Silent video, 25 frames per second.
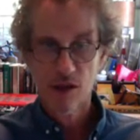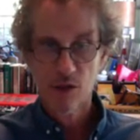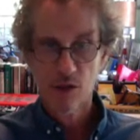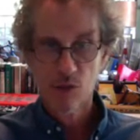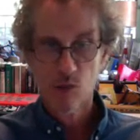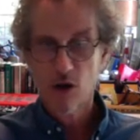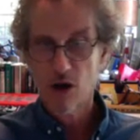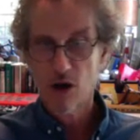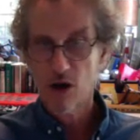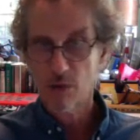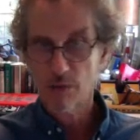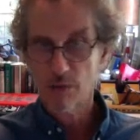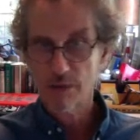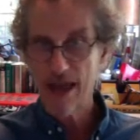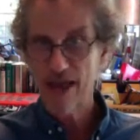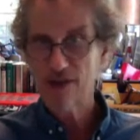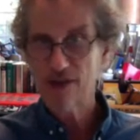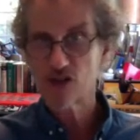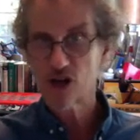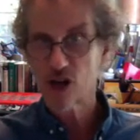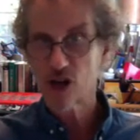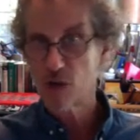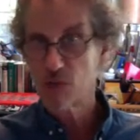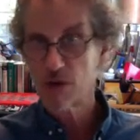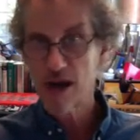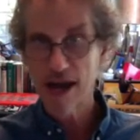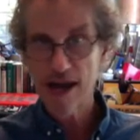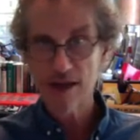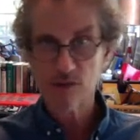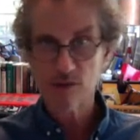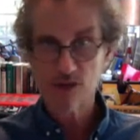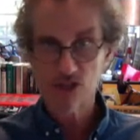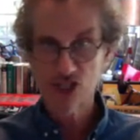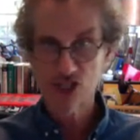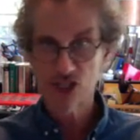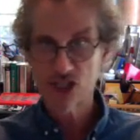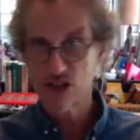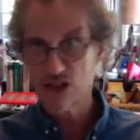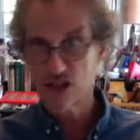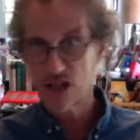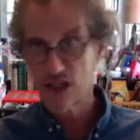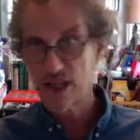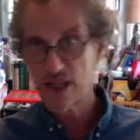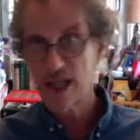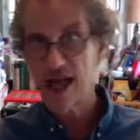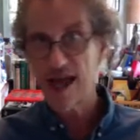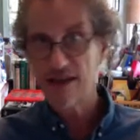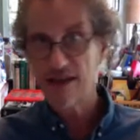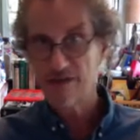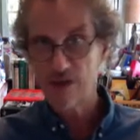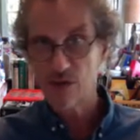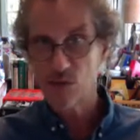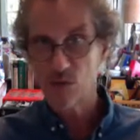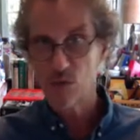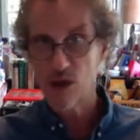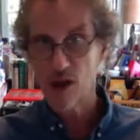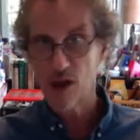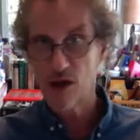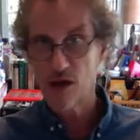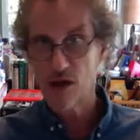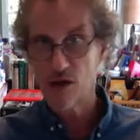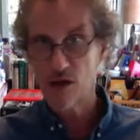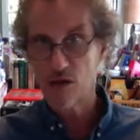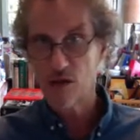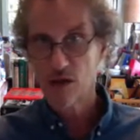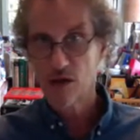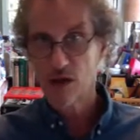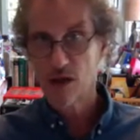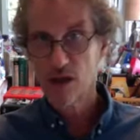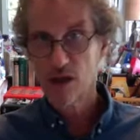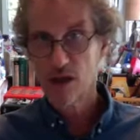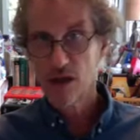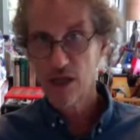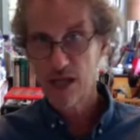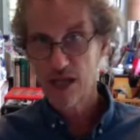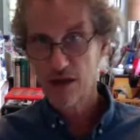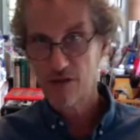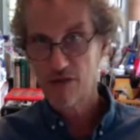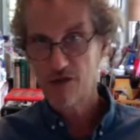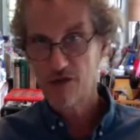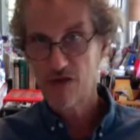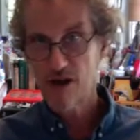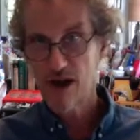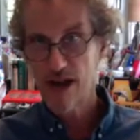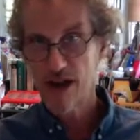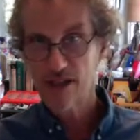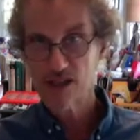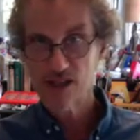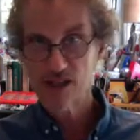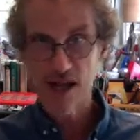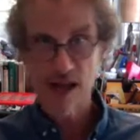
Well, Patrick O'Brien was still alive and well in France.